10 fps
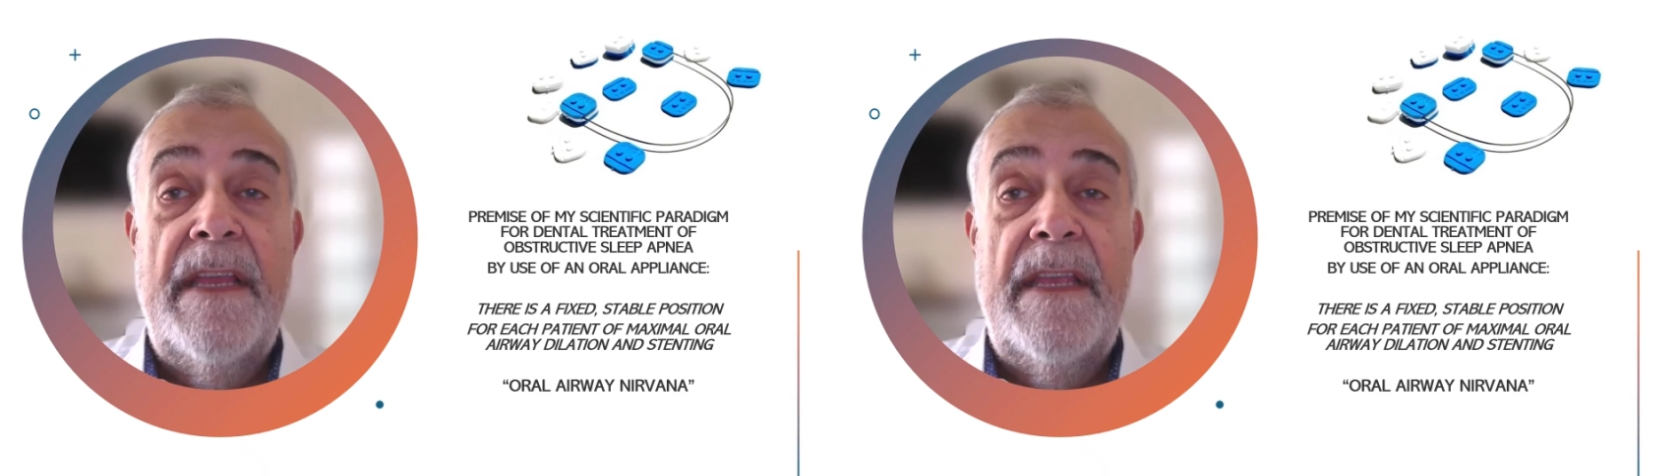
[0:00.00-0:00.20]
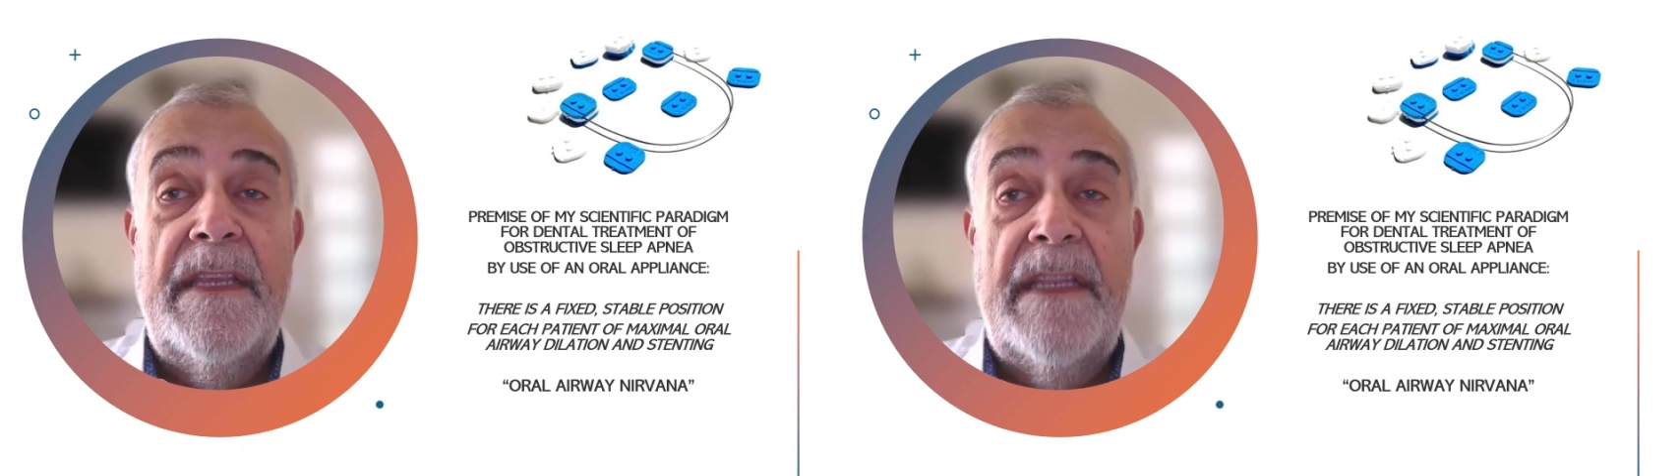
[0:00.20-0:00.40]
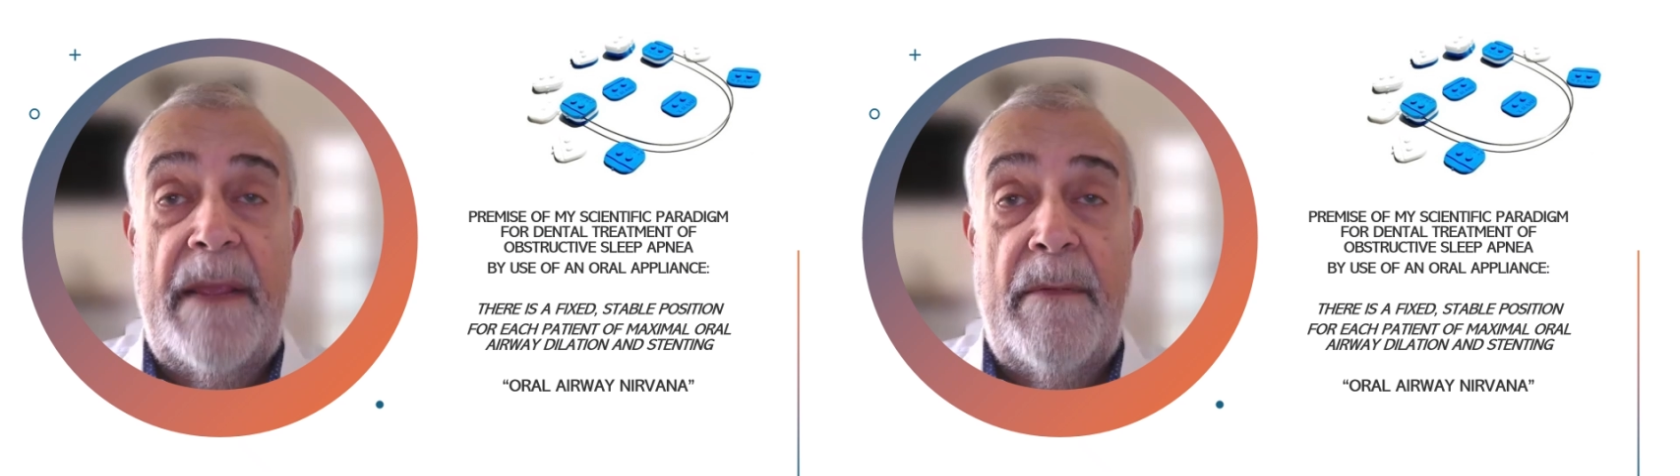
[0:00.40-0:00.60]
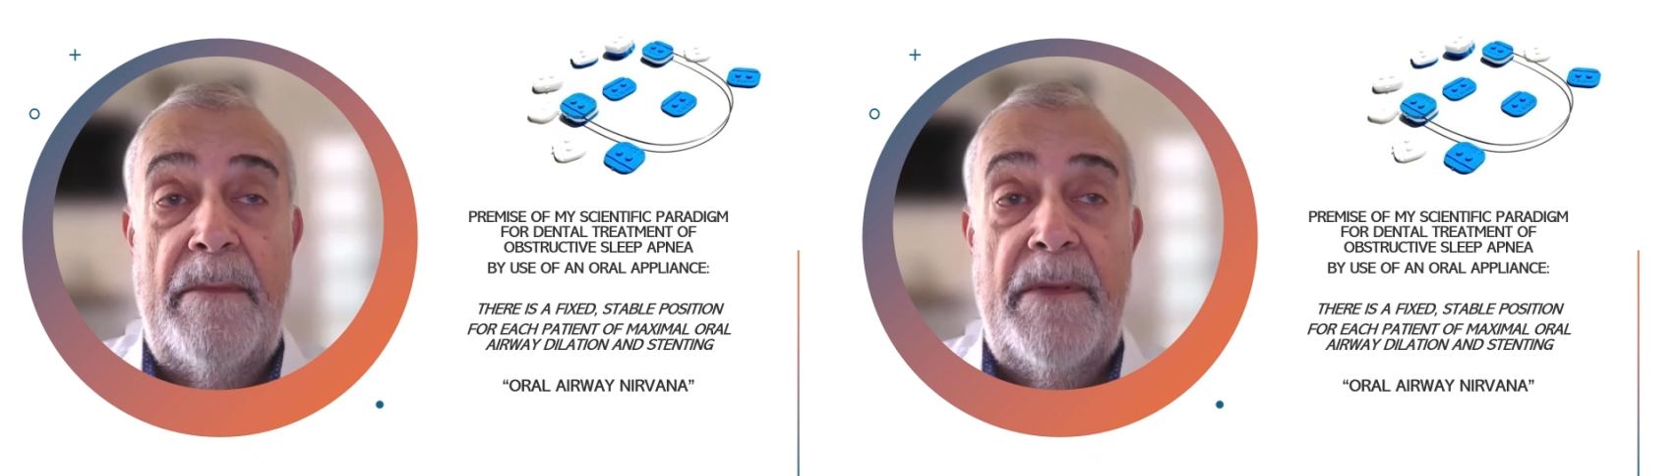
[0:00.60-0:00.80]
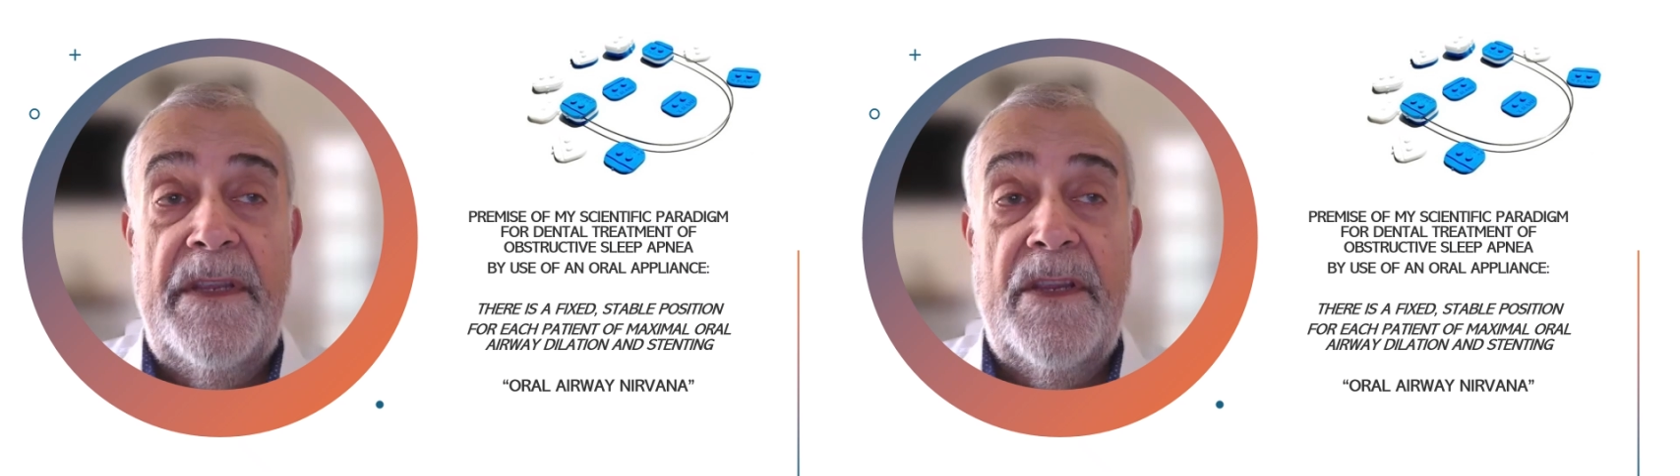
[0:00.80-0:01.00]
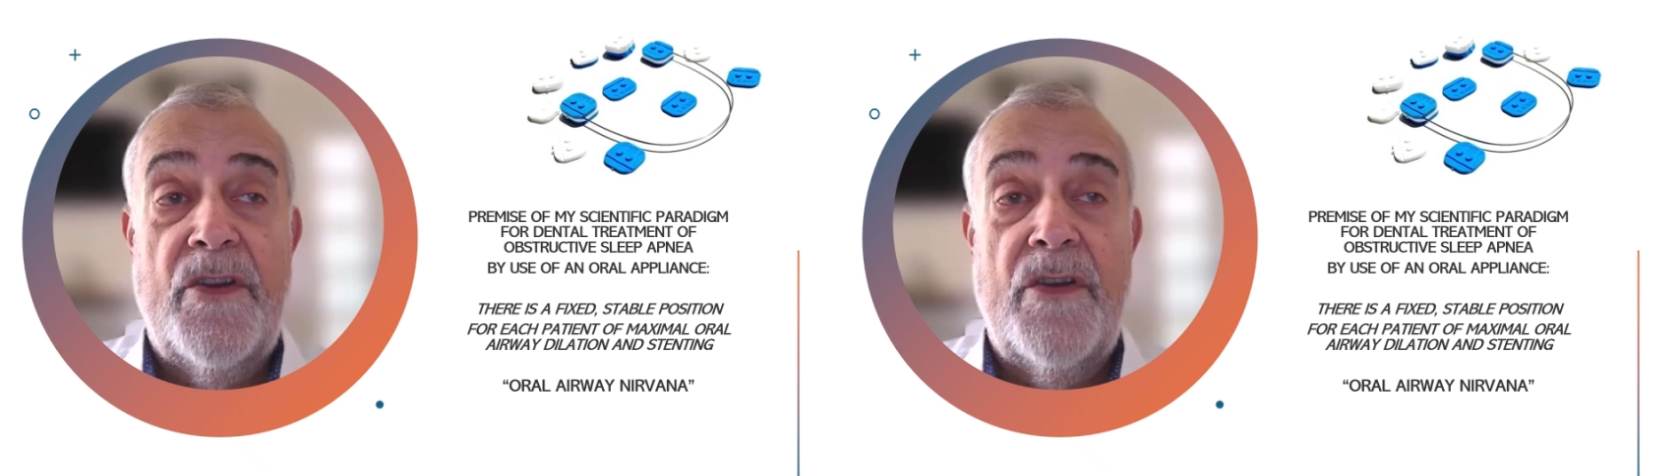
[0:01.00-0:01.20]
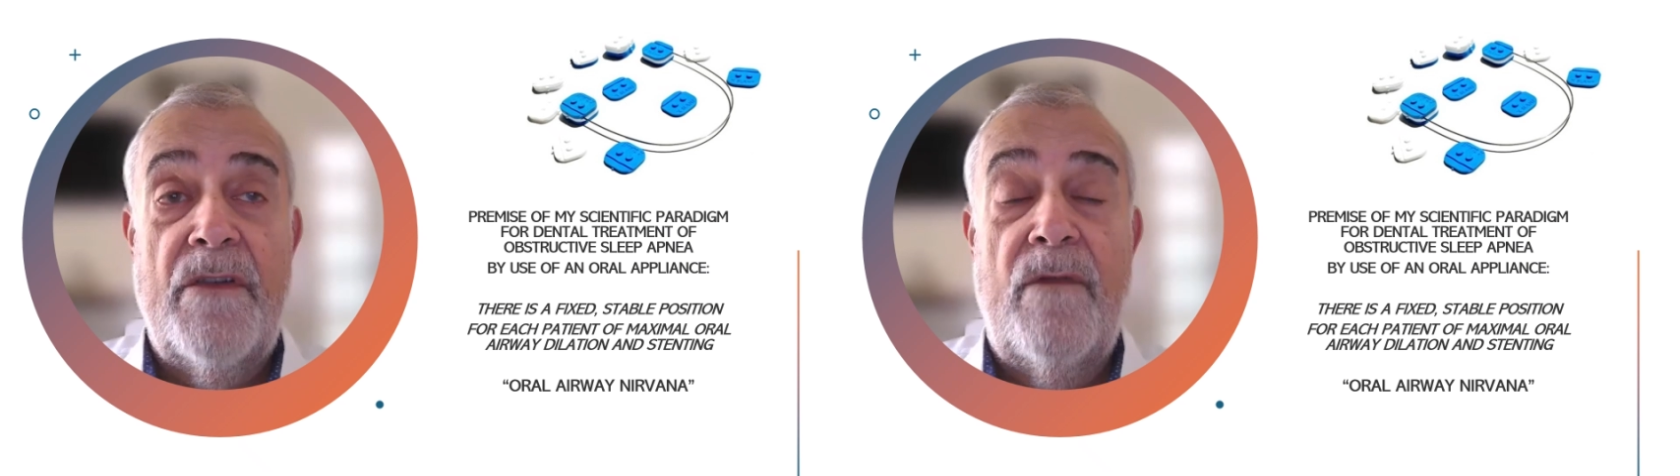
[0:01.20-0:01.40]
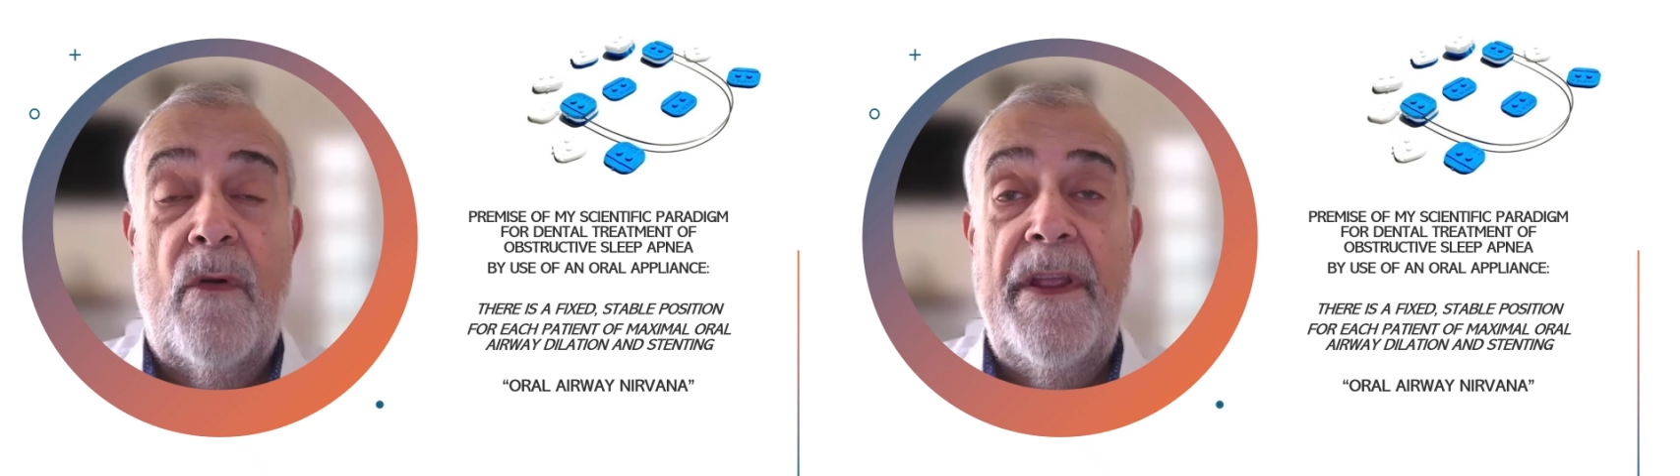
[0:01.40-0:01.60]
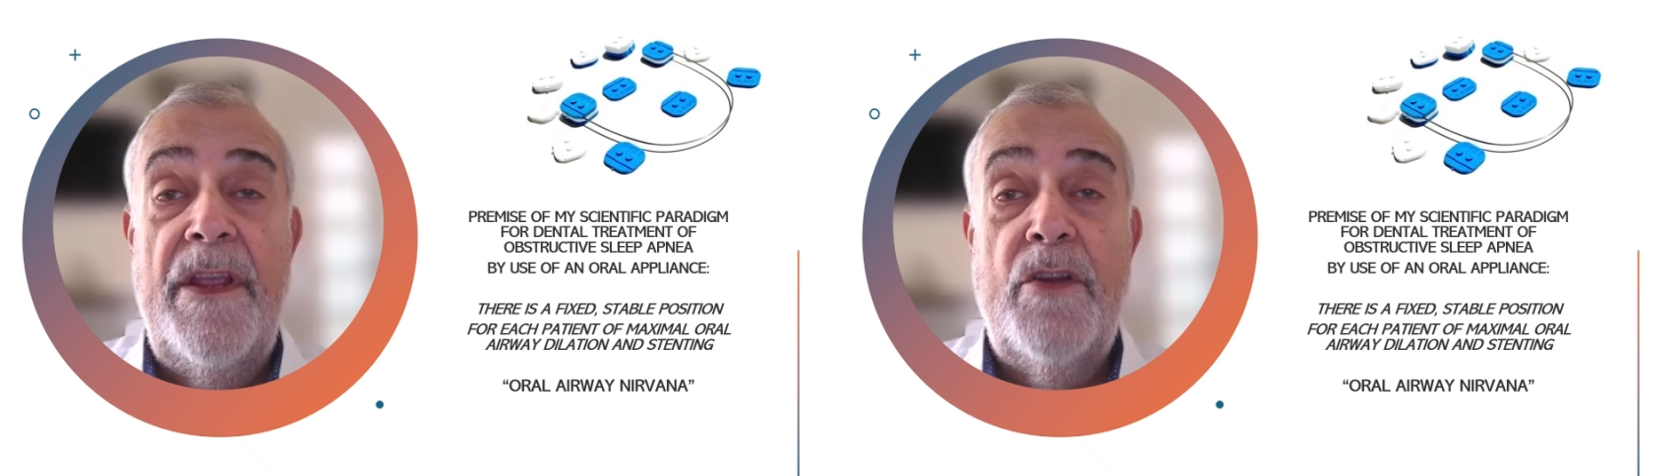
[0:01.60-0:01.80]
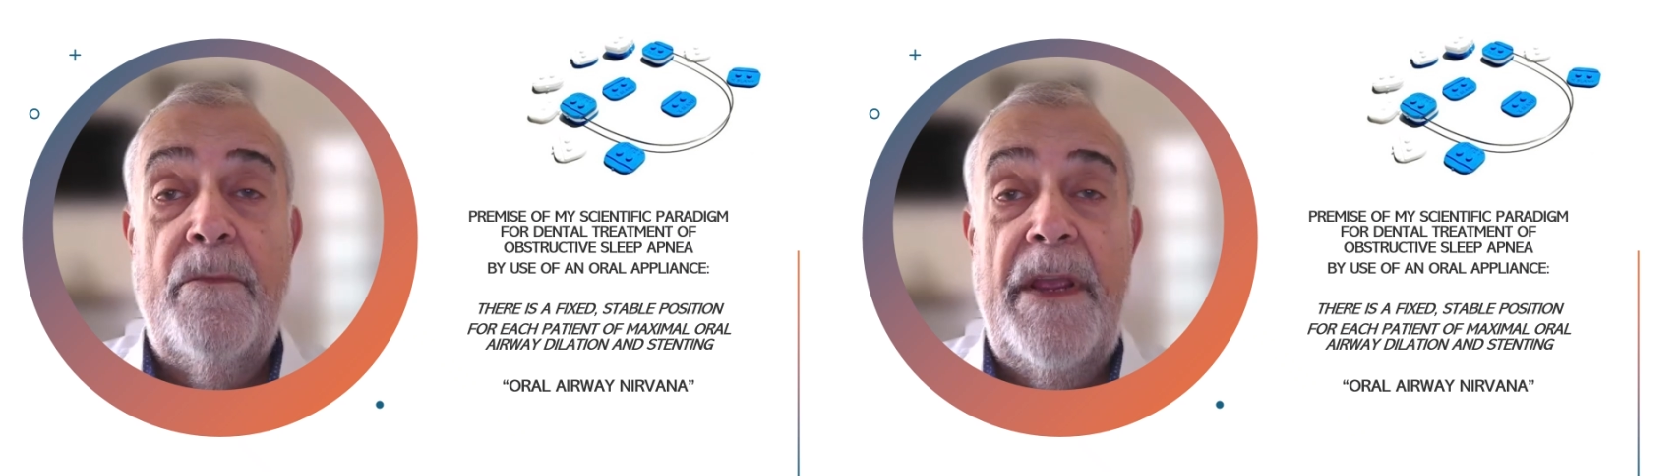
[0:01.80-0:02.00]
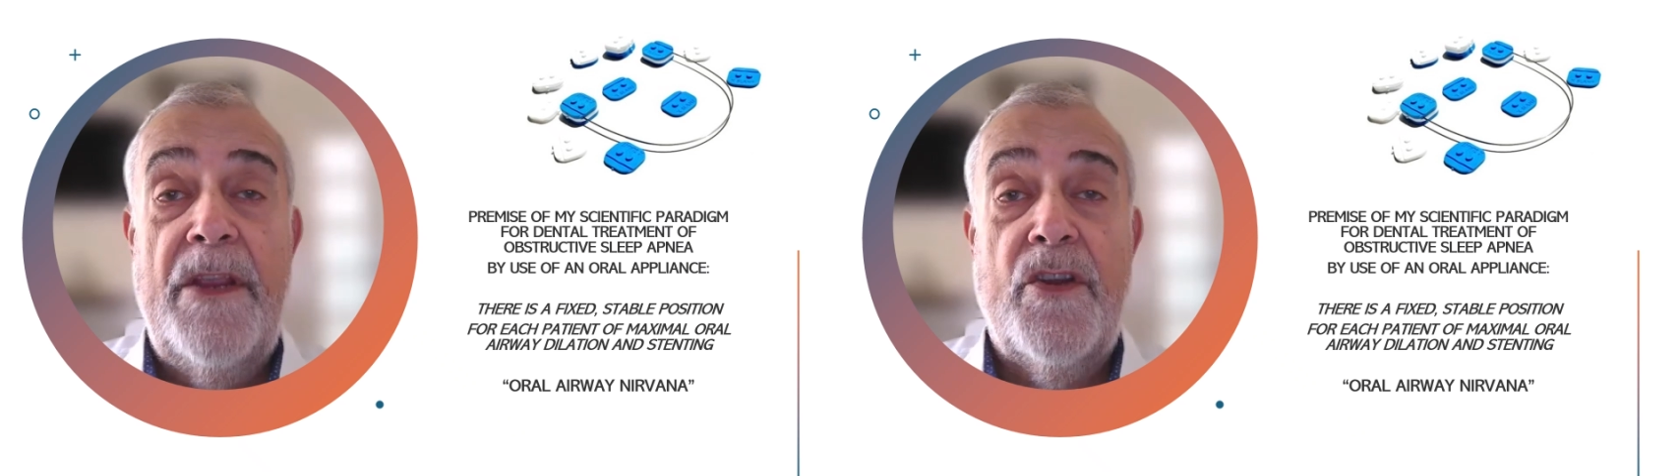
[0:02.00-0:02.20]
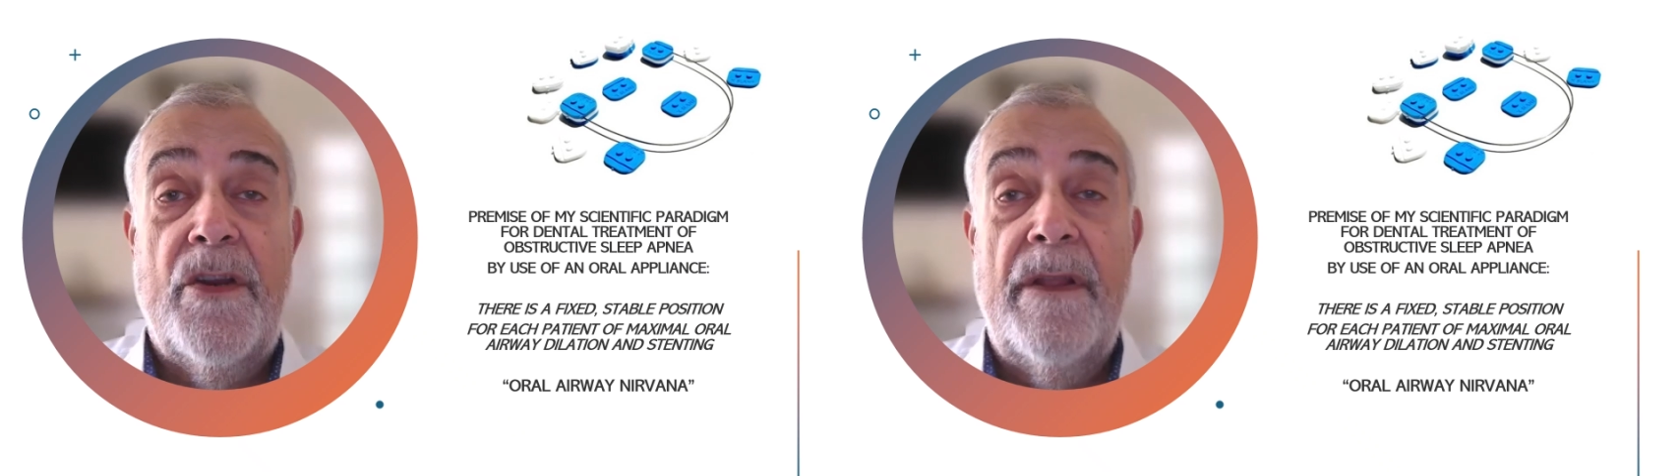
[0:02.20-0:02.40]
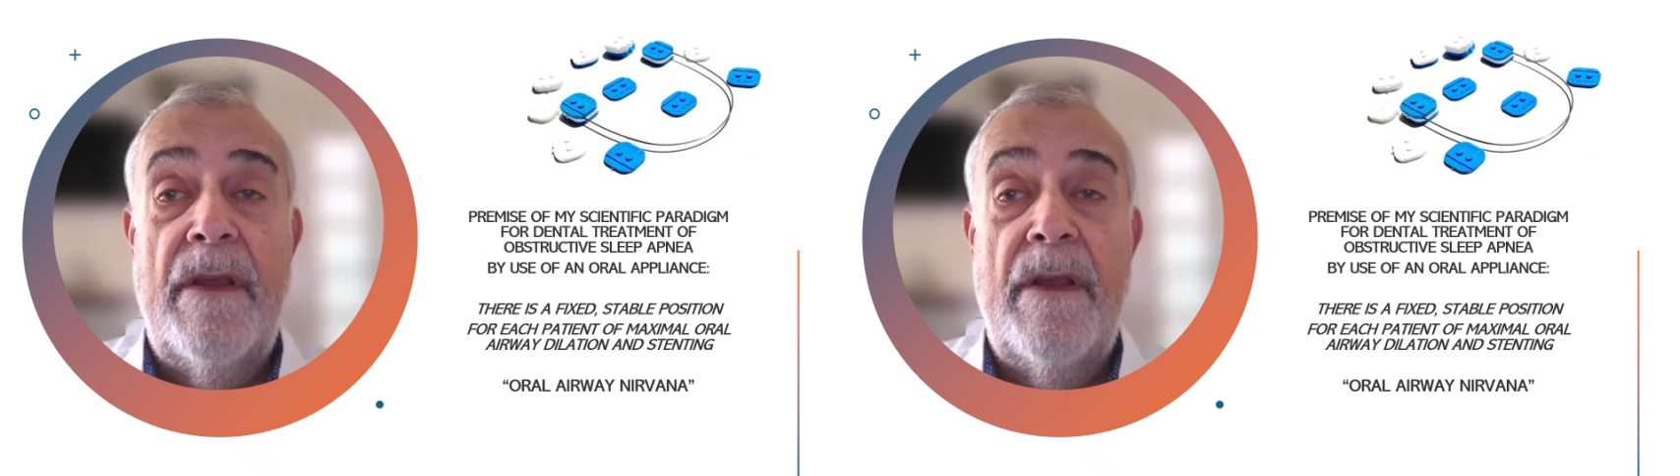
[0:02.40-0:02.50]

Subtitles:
stable position for each patient